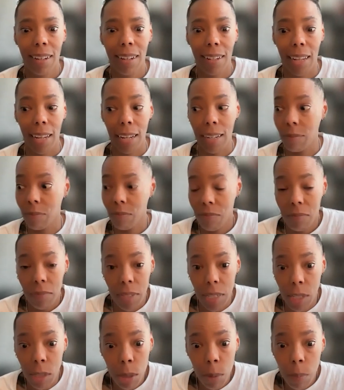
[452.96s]
Like,
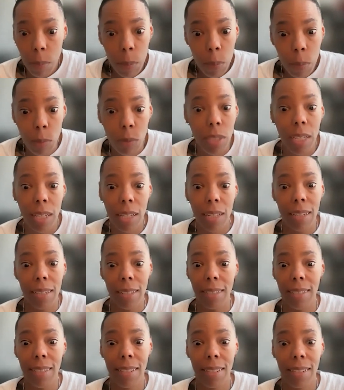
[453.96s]
these are people's
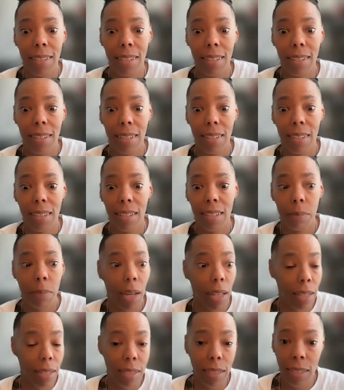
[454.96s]
kids.
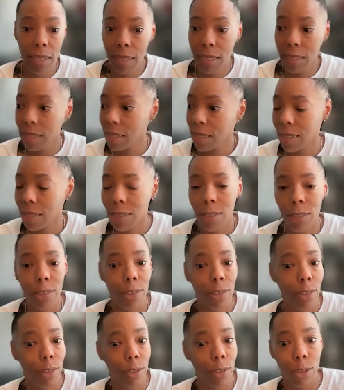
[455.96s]
Palestinians,
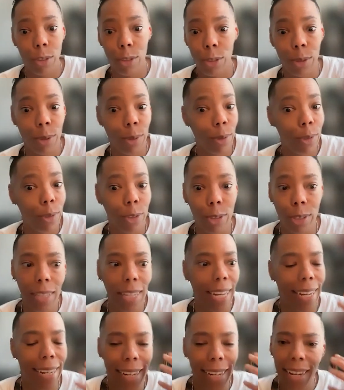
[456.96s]
Jew, Jew,
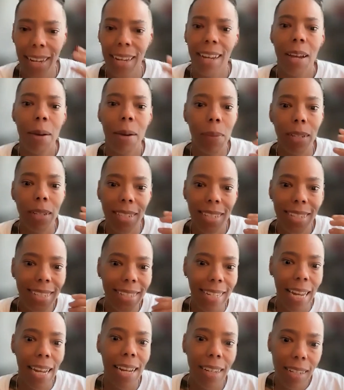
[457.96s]
like, but
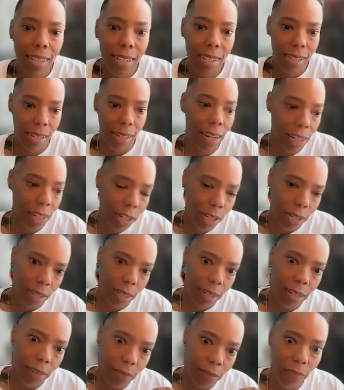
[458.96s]

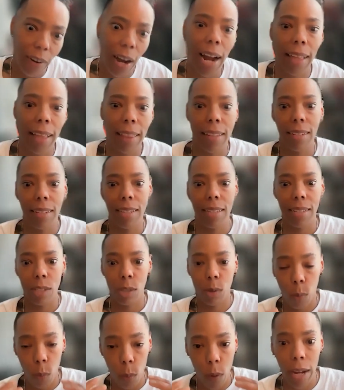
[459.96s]
state-sanctioned violence,
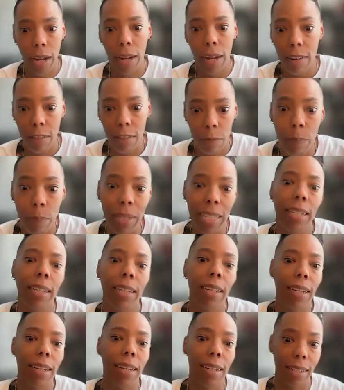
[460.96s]
this way of
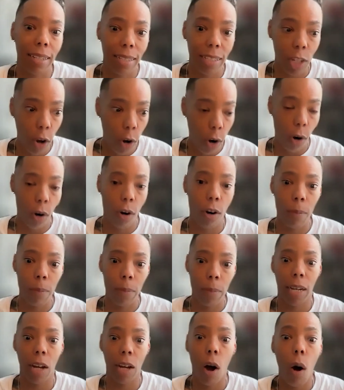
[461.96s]
being is
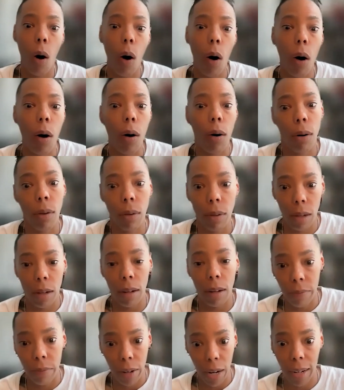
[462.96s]
harming all
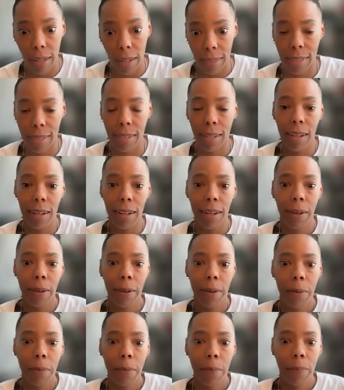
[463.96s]
of us.
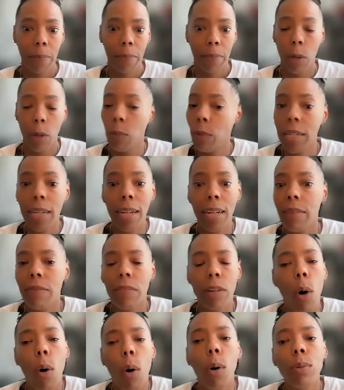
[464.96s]
We can't
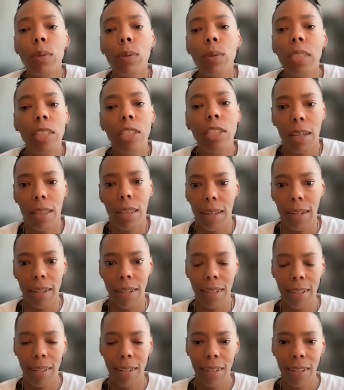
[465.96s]
even hold each other